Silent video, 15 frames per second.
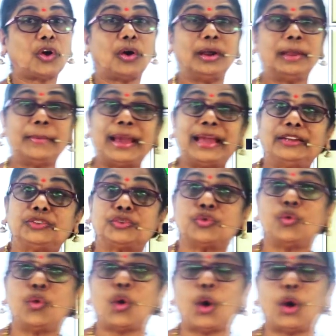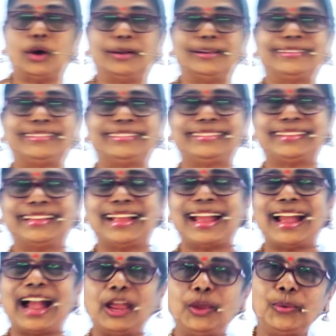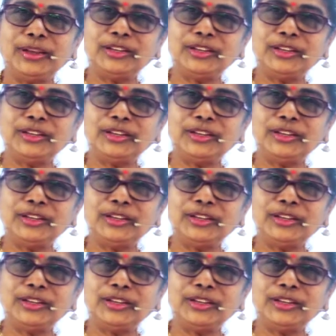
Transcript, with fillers: column and so on. Are you